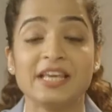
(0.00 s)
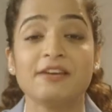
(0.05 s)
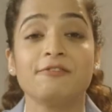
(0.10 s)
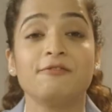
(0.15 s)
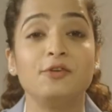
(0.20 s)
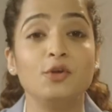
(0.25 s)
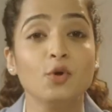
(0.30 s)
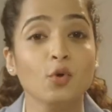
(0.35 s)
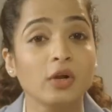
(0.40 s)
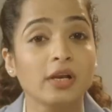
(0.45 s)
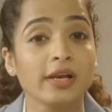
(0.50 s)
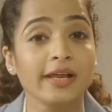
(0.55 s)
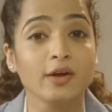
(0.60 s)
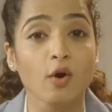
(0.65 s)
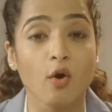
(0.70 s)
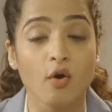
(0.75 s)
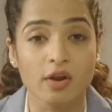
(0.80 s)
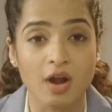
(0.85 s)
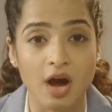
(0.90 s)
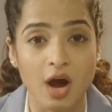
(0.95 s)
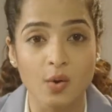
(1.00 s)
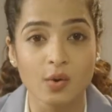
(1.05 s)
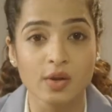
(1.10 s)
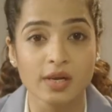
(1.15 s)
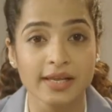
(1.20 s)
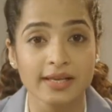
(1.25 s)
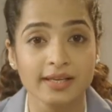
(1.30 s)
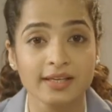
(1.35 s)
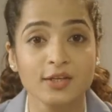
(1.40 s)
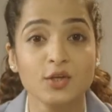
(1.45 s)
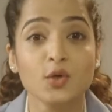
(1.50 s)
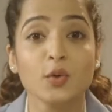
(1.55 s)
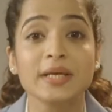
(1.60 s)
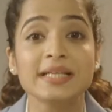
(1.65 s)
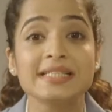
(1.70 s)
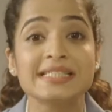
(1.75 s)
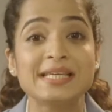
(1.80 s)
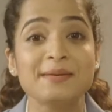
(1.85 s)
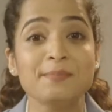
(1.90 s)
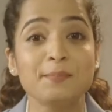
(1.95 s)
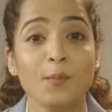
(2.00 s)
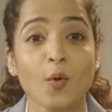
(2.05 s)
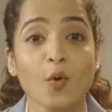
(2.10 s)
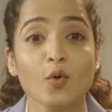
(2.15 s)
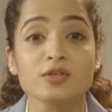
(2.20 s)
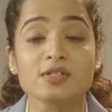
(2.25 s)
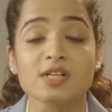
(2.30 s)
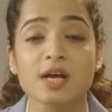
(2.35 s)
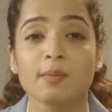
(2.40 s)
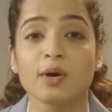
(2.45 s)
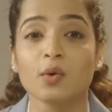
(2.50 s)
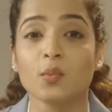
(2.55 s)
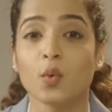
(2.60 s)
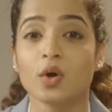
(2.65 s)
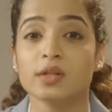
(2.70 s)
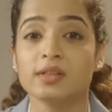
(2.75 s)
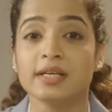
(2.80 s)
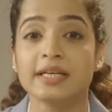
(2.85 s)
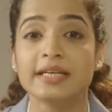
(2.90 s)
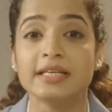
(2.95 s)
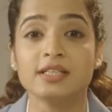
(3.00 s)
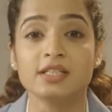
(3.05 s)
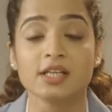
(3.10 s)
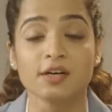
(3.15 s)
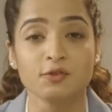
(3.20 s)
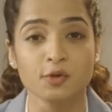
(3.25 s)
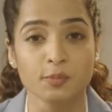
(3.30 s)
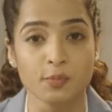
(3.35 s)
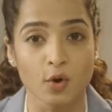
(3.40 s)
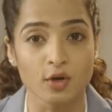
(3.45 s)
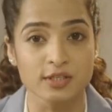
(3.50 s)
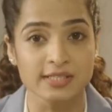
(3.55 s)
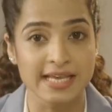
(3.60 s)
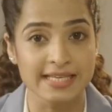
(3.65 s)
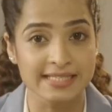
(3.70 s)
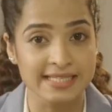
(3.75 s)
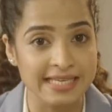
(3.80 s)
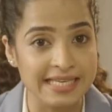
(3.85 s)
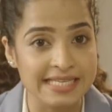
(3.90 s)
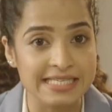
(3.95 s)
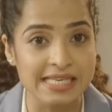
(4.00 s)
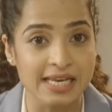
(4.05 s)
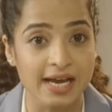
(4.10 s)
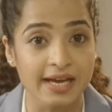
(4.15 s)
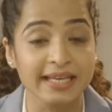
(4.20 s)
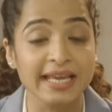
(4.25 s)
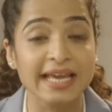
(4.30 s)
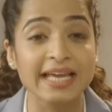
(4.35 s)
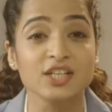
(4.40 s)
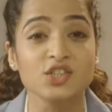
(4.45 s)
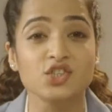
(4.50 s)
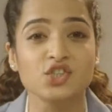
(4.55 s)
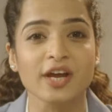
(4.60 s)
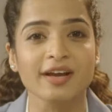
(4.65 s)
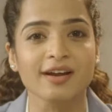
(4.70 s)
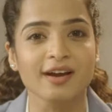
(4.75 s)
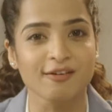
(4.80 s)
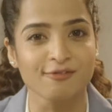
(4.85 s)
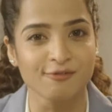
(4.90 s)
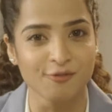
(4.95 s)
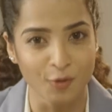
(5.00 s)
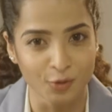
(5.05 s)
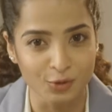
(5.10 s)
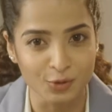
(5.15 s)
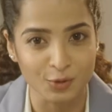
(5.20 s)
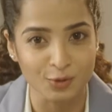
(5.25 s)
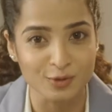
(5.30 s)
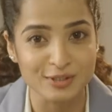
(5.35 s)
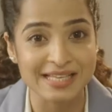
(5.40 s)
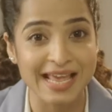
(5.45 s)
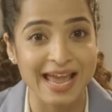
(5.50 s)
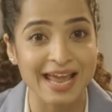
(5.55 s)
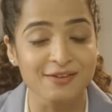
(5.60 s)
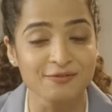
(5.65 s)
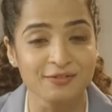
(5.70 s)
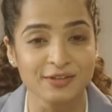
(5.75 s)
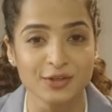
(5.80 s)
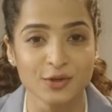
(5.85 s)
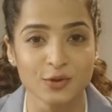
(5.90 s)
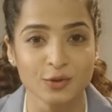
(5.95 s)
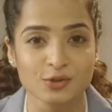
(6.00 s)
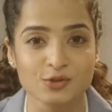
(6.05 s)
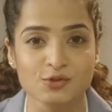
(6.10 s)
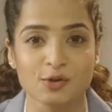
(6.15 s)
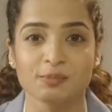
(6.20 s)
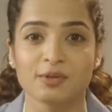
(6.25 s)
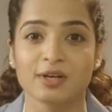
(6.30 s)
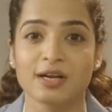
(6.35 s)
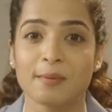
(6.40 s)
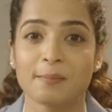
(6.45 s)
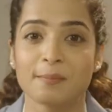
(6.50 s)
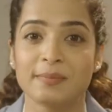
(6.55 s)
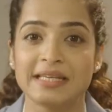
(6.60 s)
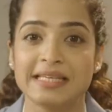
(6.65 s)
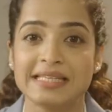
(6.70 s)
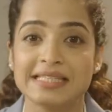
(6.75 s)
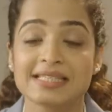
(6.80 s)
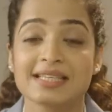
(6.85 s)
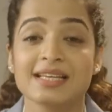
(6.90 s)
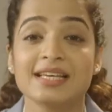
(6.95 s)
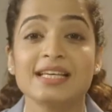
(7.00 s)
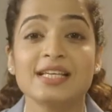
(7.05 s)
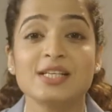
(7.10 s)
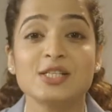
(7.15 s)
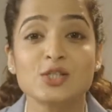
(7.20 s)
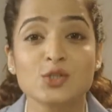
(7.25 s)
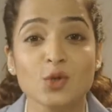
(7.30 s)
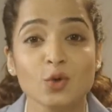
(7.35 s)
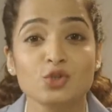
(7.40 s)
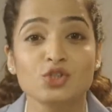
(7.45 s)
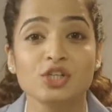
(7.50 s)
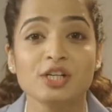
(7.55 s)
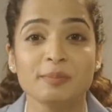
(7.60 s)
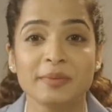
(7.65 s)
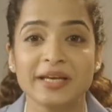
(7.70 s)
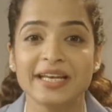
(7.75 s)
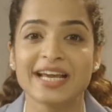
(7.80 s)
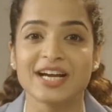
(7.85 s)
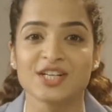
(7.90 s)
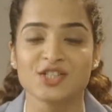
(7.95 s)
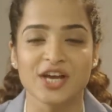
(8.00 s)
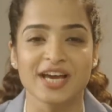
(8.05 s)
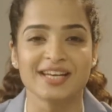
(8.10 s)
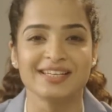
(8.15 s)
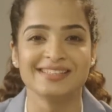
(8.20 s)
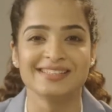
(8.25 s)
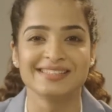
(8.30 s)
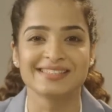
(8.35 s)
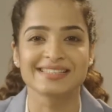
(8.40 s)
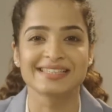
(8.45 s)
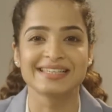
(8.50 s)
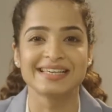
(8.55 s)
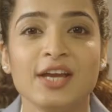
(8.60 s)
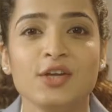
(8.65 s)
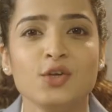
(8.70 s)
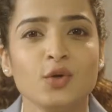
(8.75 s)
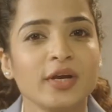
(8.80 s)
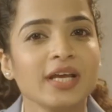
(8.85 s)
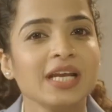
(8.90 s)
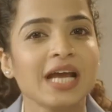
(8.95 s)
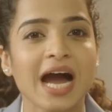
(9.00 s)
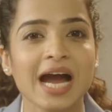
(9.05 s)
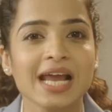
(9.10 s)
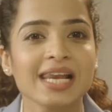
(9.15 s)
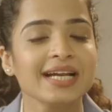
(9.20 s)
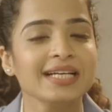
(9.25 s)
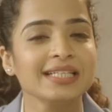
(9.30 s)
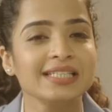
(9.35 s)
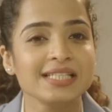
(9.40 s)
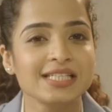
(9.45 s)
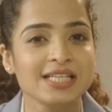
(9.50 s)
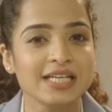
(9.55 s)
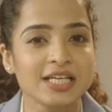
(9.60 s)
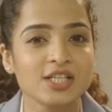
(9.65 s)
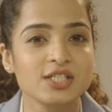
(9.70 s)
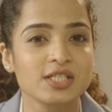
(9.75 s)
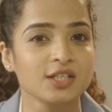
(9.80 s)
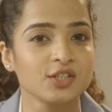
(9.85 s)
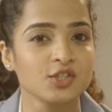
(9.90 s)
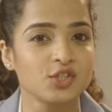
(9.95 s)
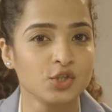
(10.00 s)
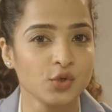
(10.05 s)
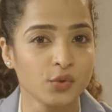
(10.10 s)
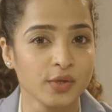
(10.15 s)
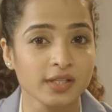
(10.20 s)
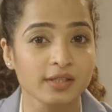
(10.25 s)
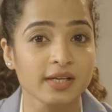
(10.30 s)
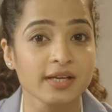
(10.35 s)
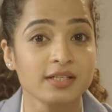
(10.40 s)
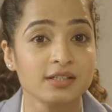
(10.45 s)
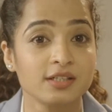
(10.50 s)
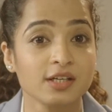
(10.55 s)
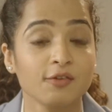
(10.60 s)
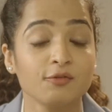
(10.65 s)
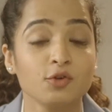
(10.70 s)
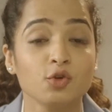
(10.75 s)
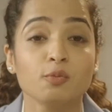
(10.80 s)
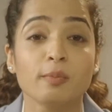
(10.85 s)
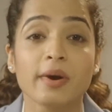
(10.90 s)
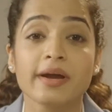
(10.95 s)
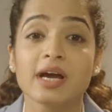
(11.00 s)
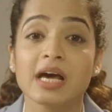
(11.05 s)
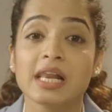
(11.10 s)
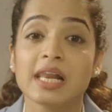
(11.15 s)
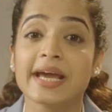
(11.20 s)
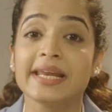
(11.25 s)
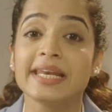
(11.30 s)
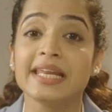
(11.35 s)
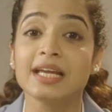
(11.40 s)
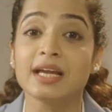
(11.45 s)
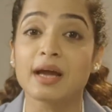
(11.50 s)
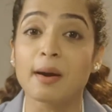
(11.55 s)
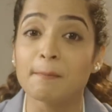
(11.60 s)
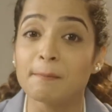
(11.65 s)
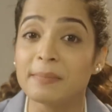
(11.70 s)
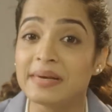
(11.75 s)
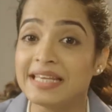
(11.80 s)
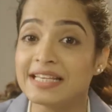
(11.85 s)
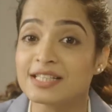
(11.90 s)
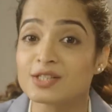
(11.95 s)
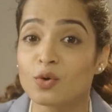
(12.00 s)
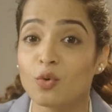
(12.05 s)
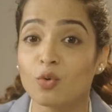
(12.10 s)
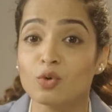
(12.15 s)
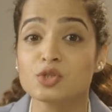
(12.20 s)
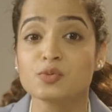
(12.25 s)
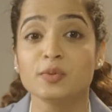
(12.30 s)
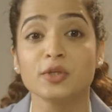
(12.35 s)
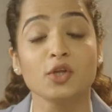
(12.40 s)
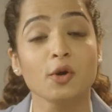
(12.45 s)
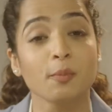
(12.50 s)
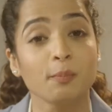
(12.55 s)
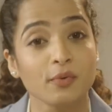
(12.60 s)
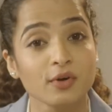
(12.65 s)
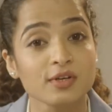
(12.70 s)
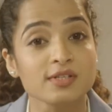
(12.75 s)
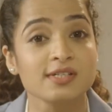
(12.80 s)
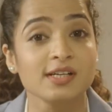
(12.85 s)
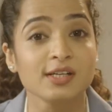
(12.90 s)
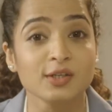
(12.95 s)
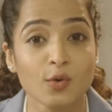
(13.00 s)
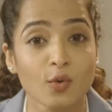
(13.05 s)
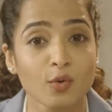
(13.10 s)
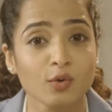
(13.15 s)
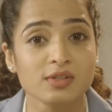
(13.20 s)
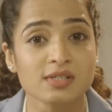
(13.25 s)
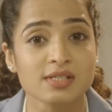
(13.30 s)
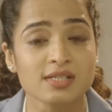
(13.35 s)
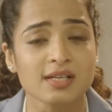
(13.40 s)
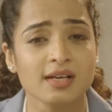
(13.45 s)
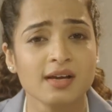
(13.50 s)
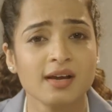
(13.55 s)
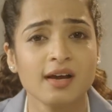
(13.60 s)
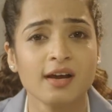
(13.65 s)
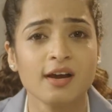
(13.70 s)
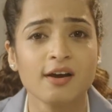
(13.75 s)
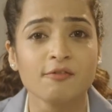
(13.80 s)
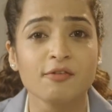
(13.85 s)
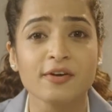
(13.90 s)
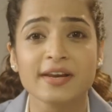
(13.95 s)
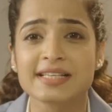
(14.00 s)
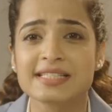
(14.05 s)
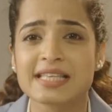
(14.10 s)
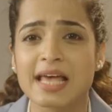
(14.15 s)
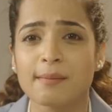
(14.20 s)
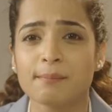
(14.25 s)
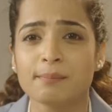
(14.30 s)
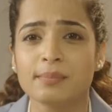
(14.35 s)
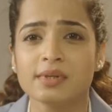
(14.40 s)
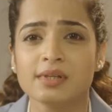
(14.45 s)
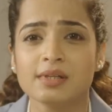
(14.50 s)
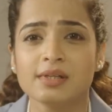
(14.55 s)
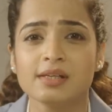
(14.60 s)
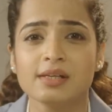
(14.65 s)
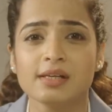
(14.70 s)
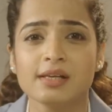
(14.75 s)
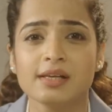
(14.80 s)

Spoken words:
If you click on our link, you can see posts about what the interview process is like and check our photos and videos from the company's social media channels. You can highlight this research during the interview by aligning company's goals with your personal goals. For example,